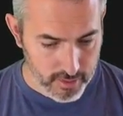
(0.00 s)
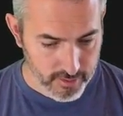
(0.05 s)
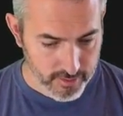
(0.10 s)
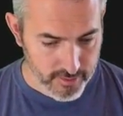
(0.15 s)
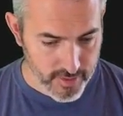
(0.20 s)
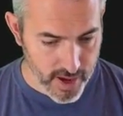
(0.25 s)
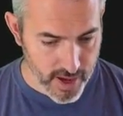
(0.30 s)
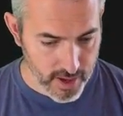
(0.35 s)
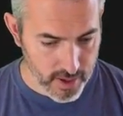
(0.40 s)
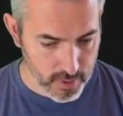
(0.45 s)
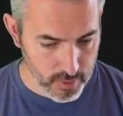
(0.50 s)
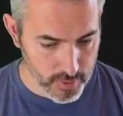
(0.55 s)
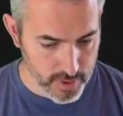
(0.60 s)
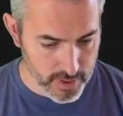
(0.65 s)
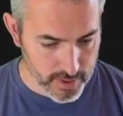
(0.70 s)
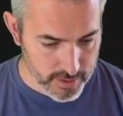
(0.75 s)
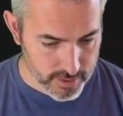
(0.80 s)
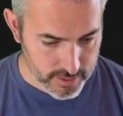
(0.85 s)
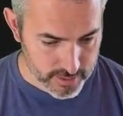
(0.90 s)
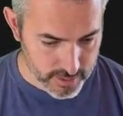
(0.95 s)
file with.
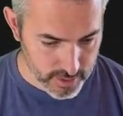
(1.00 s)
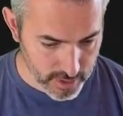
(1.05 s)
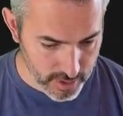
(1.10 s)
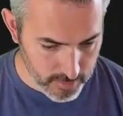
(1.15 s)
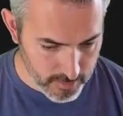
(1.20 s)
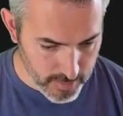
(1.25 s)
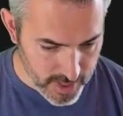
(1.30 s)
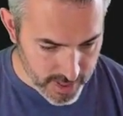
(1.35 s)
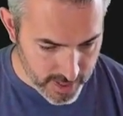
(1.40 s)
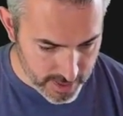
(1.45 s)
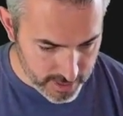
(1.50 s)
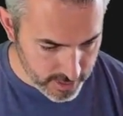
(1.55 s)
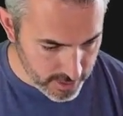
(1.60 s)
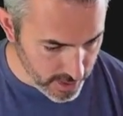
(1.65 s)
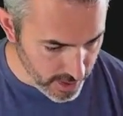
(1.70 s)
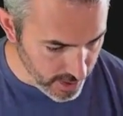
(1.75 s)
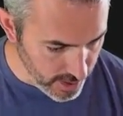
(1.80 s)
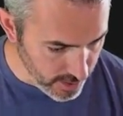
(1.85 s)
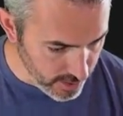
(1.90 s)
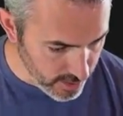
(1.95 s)
So let me get
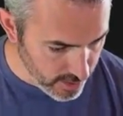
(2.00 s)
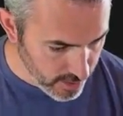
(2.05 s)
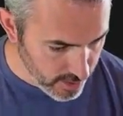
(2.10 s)
that